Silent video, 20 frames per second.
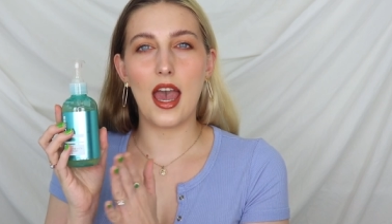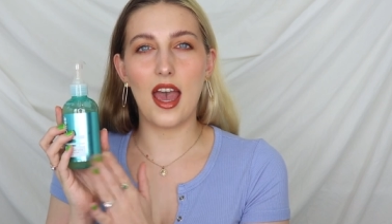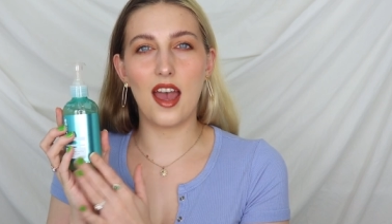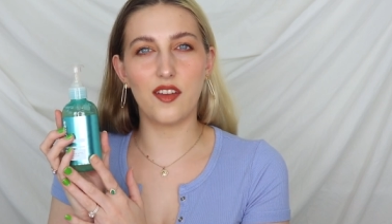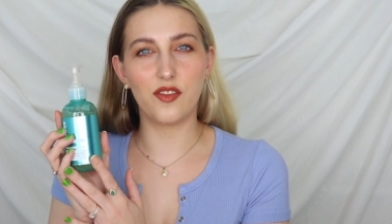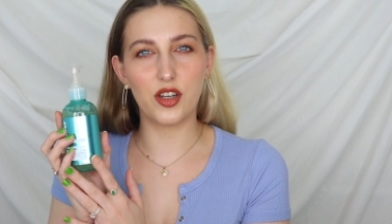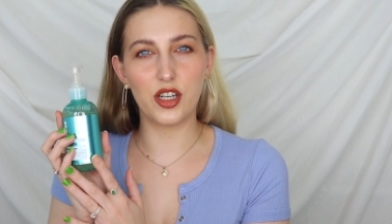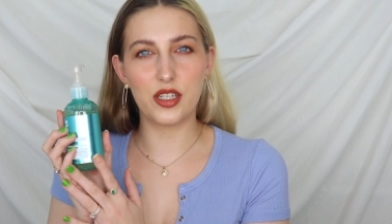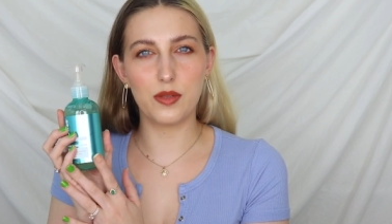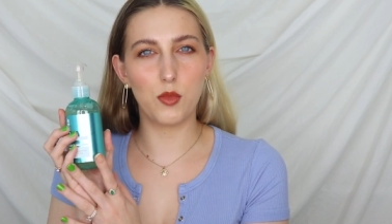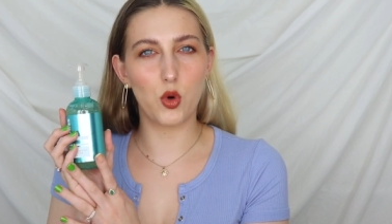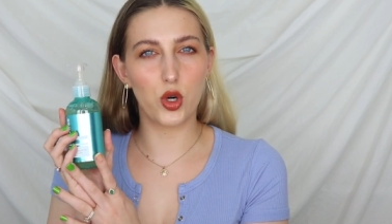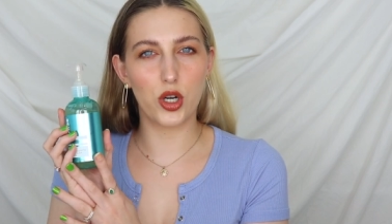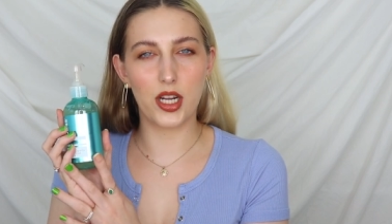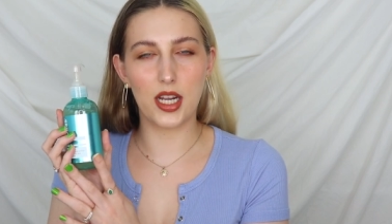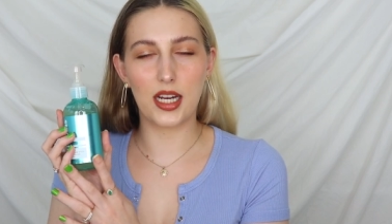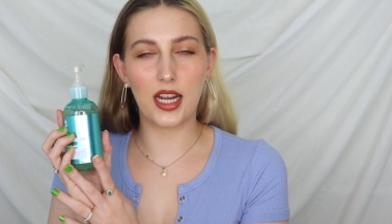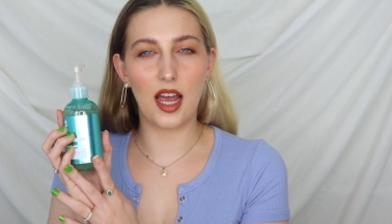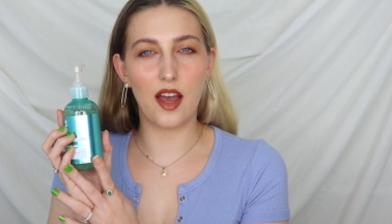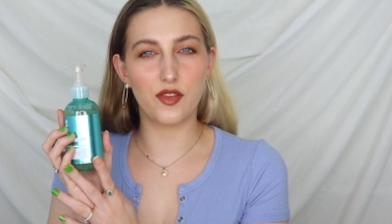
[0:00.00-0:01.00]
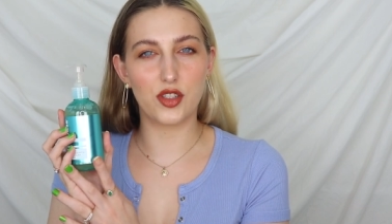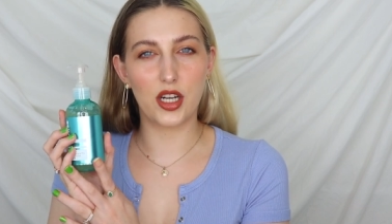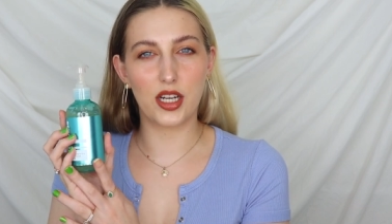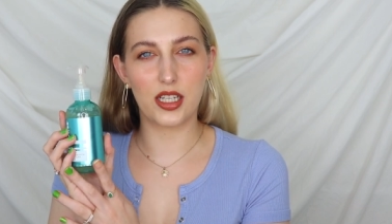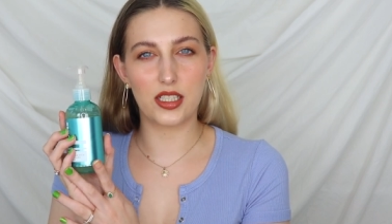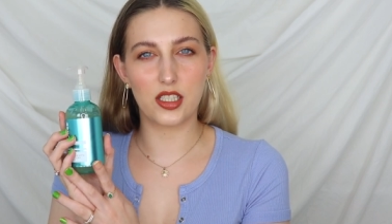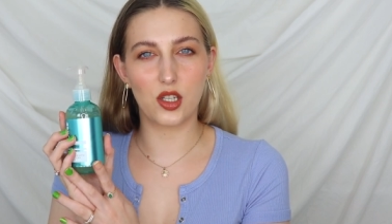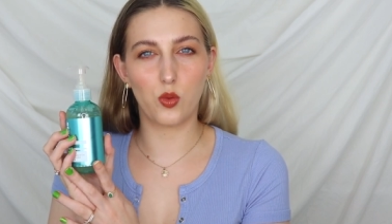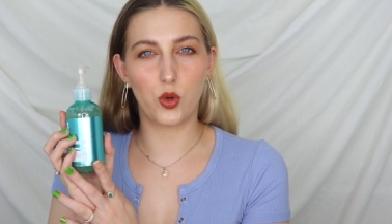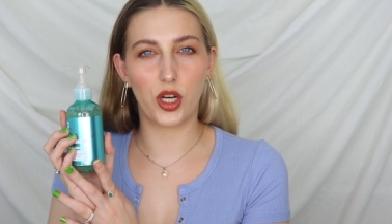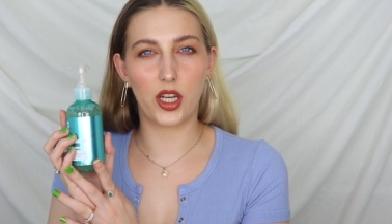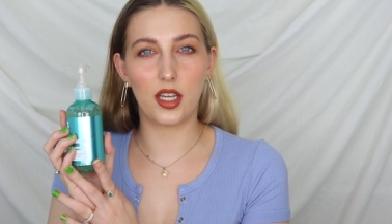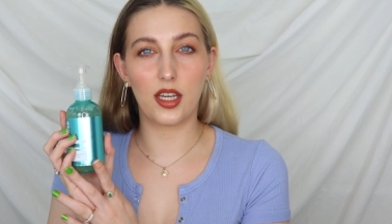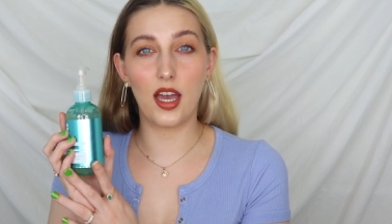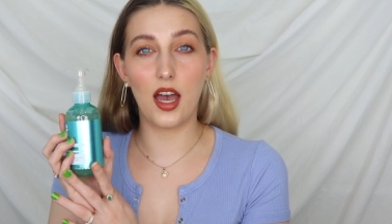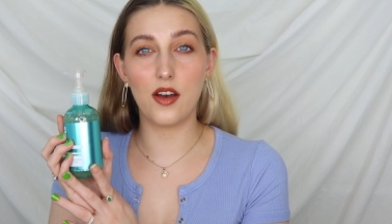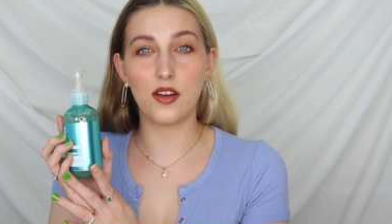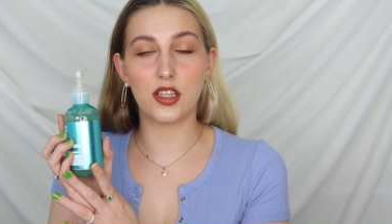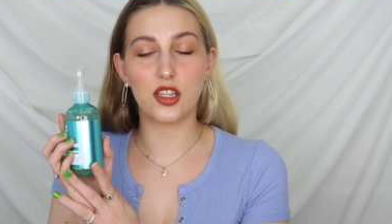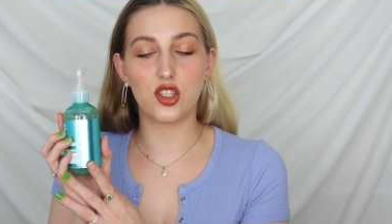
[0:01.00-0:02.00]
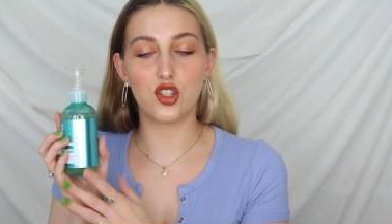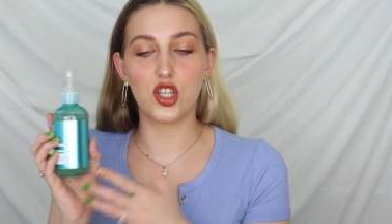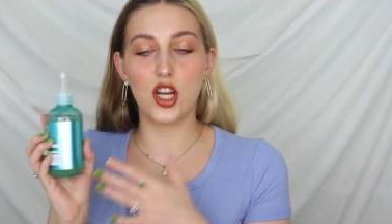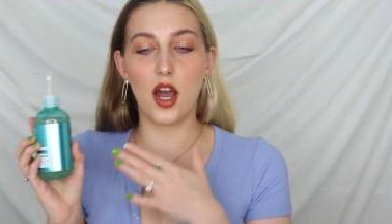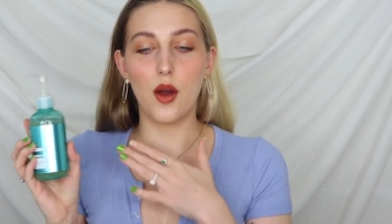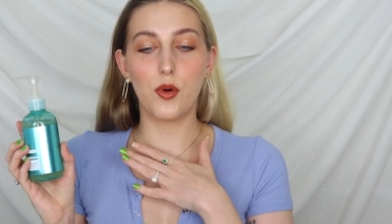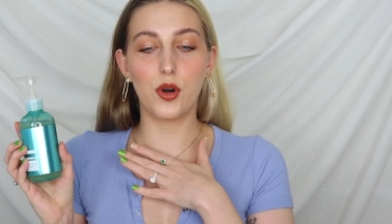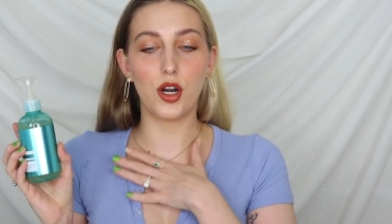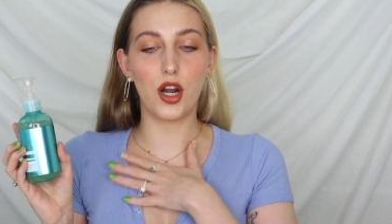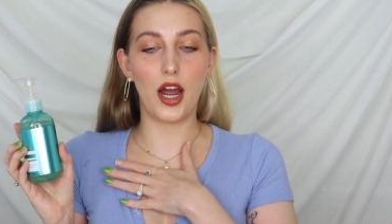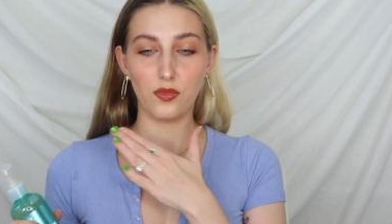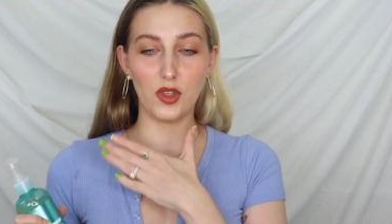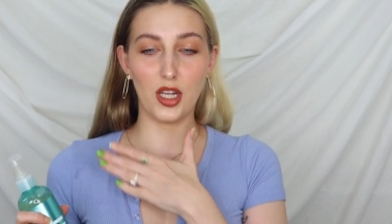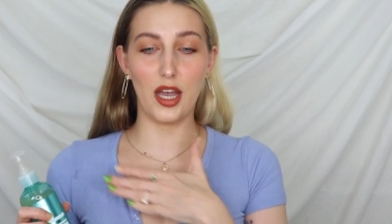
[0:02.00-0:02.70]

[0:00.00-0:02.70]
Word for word: every morning after I get done working out in the shower.